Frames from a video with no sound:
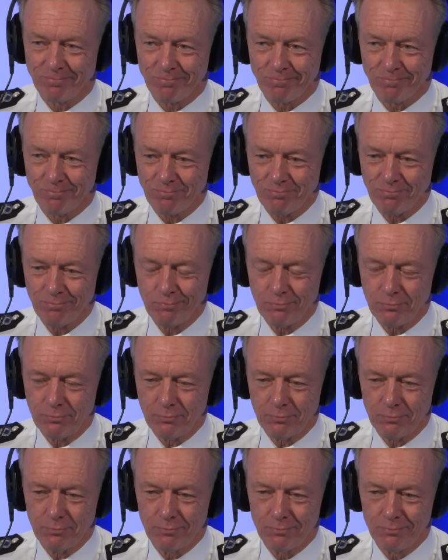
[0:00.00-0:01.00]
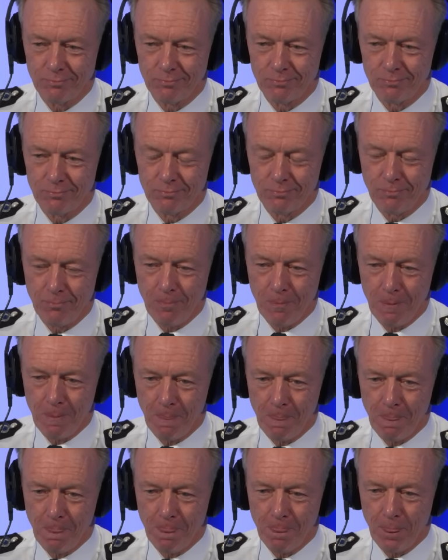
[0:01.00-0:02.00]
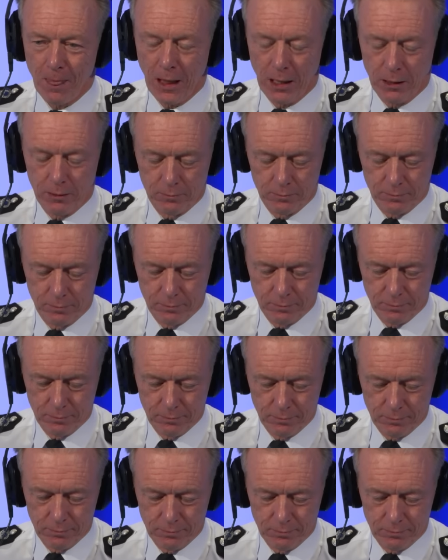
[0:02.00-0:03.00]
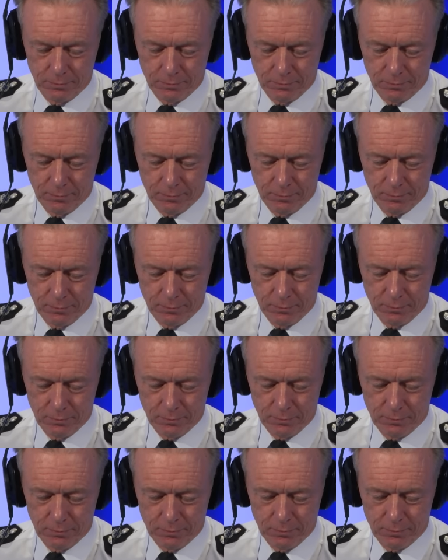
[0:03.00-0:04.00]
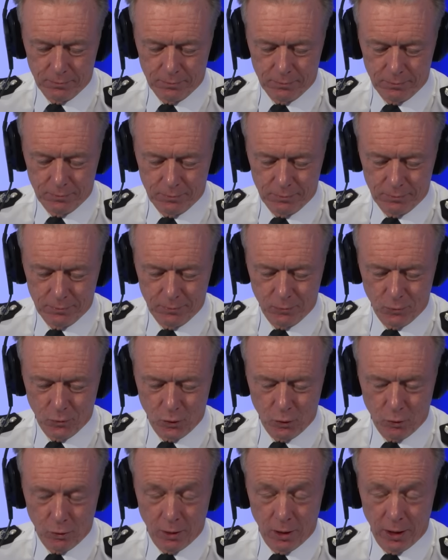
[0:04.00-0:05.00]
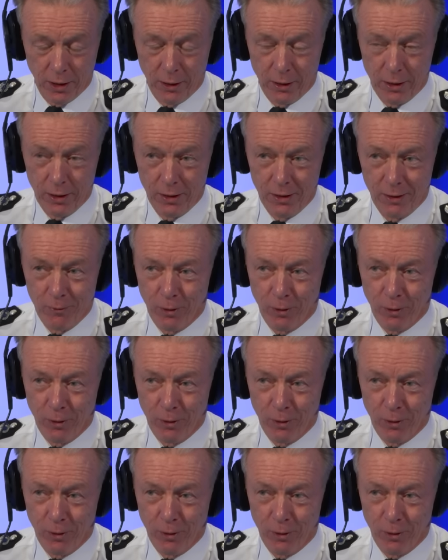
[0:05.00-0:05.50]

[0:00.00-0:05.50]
I need more." and I'd like to know: Have you had that conversation with him, and what does he say to you, Sir right. Bernard?